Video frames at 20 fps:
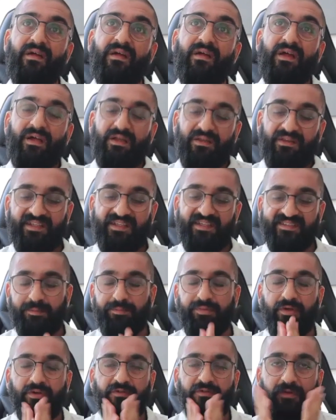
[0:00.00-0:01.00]
there's a
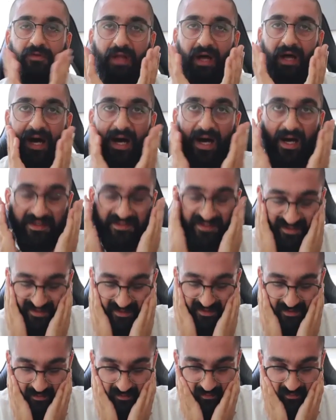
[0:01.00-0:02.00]
beautiful art
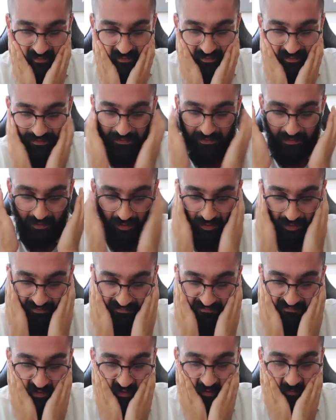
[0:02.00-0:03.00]
of
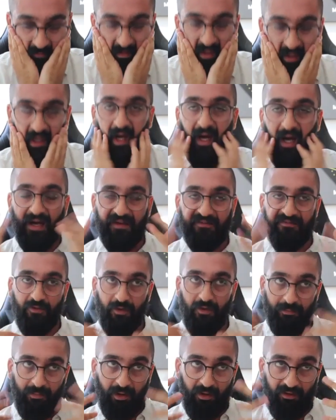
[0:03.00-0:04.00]
an art form
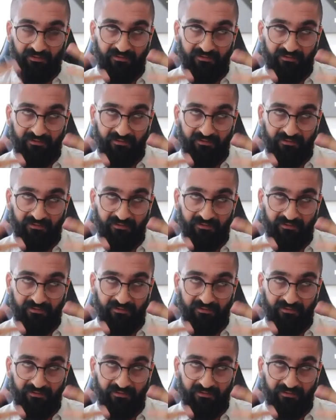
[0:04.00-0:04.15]
of